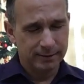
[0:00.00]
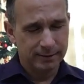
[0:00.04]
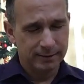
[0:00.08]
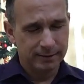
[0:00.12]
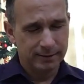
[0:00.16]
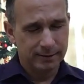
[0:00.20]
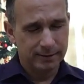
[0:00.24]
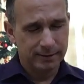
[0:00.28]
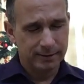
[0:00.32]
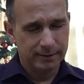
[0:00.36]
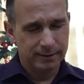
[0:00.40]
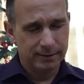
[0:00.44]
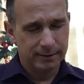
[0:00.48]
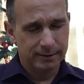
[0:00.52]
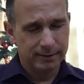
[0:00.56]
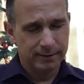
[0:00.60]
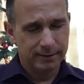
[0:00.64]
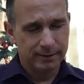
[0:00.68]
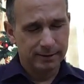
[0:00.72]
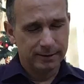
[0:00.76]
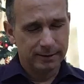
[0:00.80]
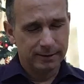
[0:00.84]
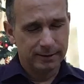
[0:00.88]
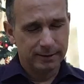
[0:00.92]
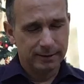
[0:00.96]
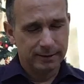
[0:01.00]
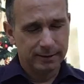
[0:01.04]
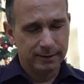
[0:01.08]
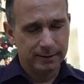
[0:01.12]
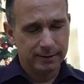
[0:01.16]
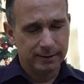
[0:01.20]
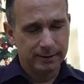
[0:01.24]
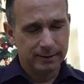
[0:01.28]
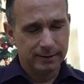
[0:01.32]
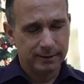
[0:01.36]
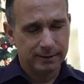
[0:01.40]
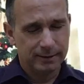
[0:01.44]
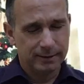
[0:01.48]

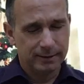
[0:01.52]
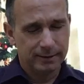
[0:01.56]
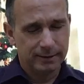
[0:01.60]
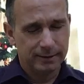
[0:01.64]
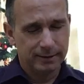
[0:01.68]
(silence)